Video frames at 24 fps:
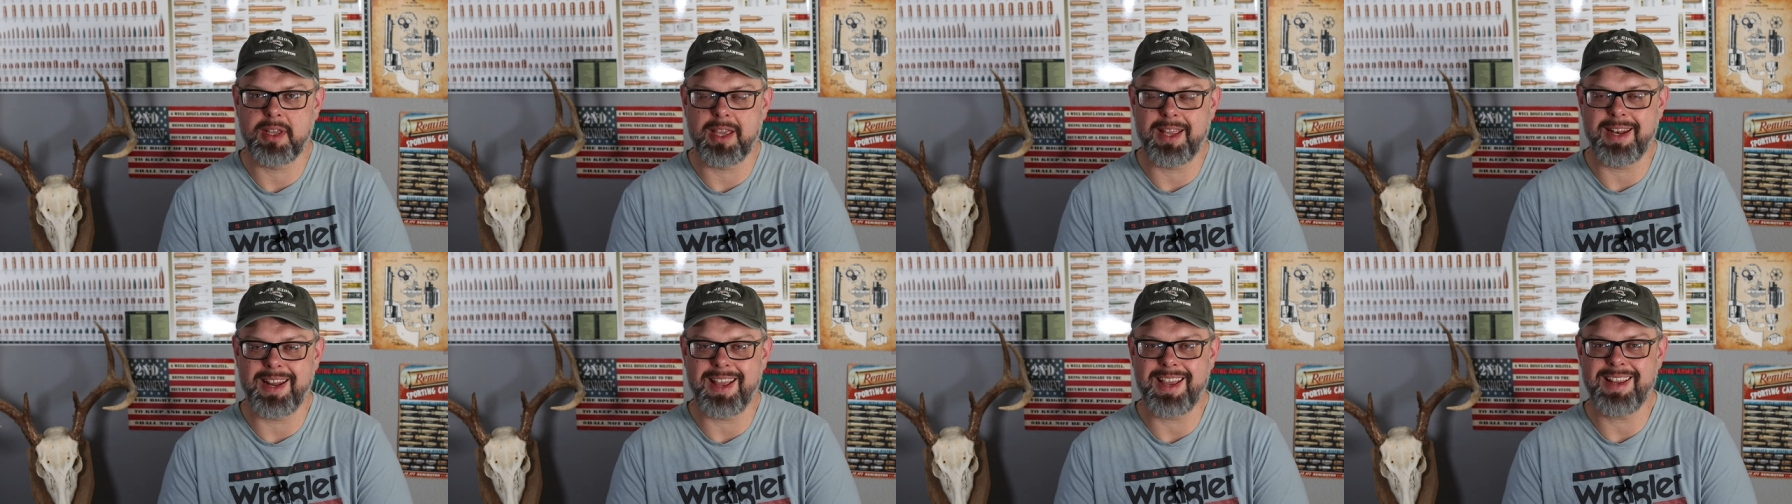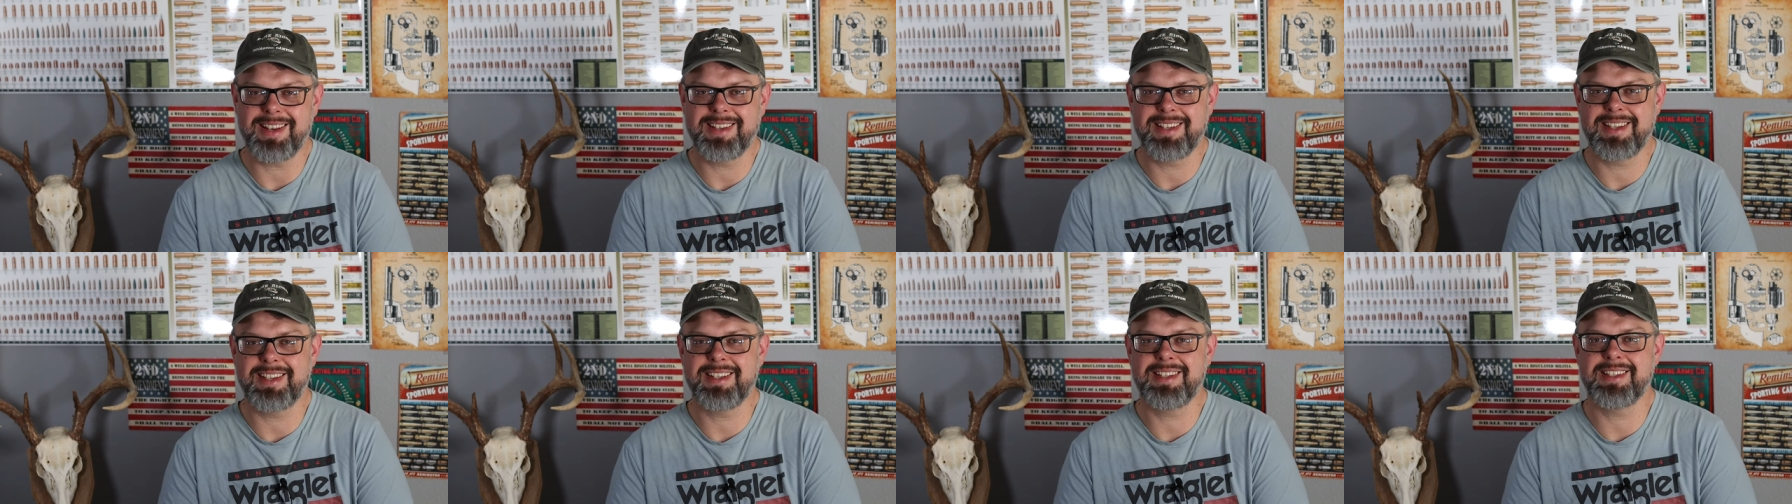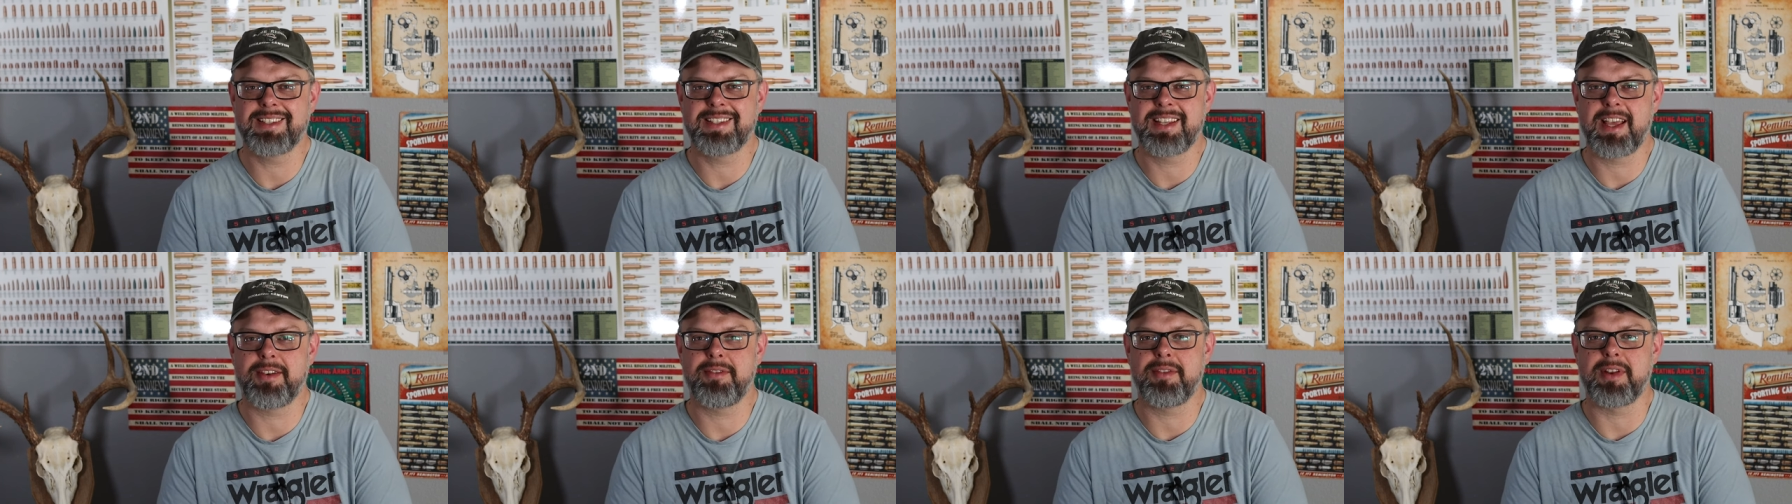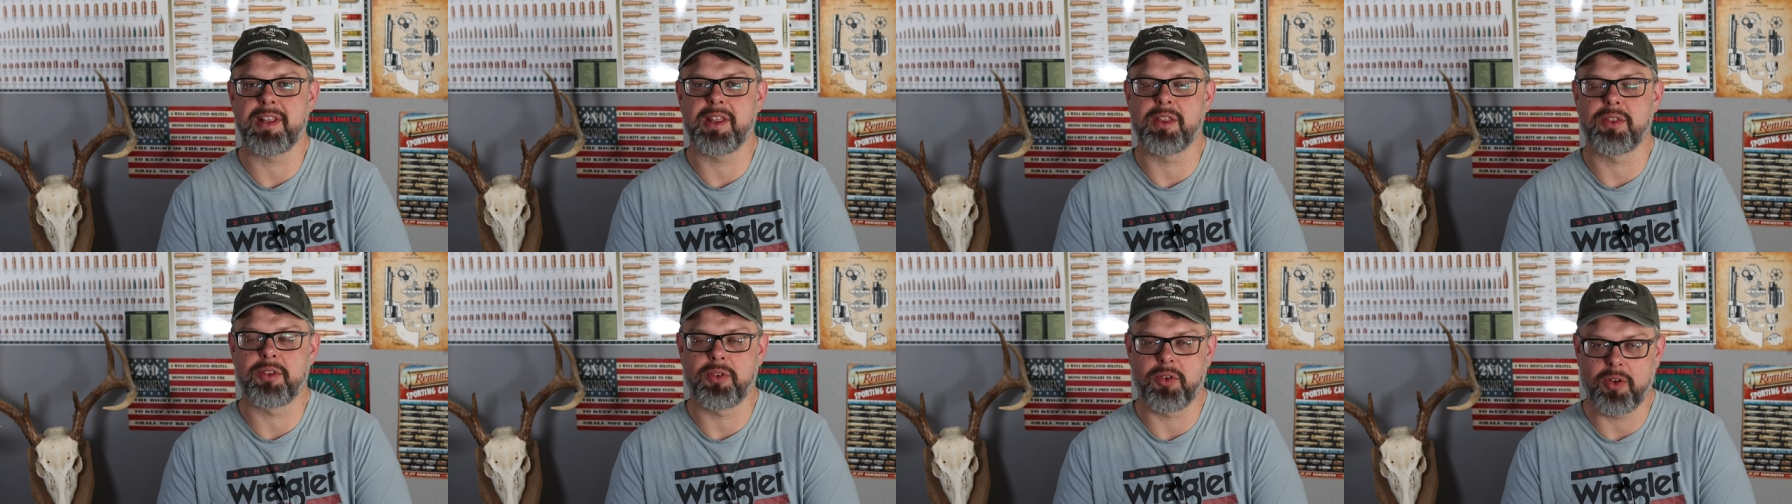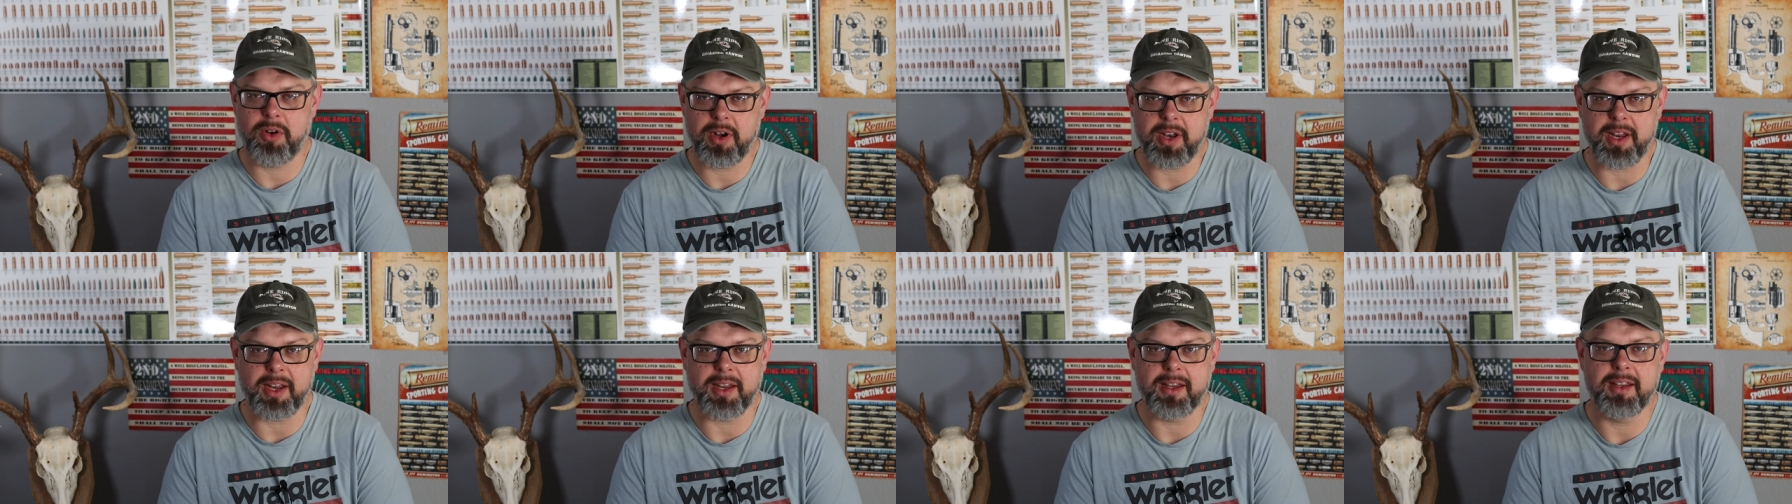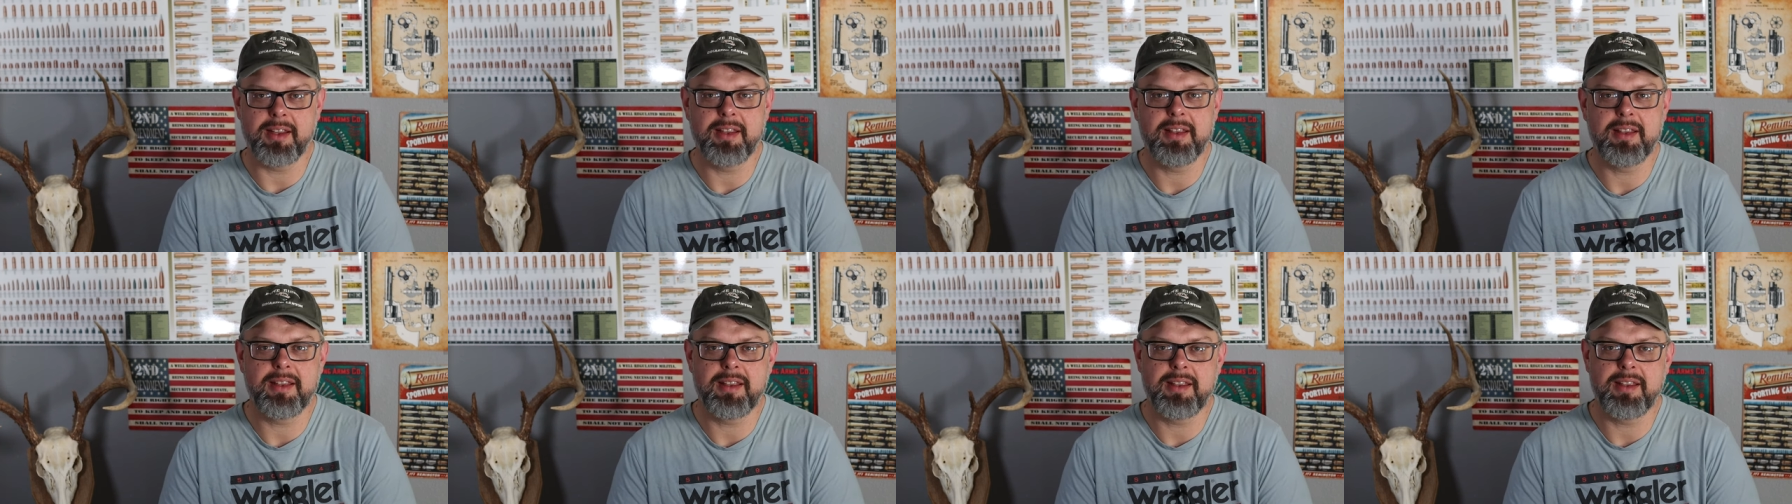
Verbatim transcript: in 1873,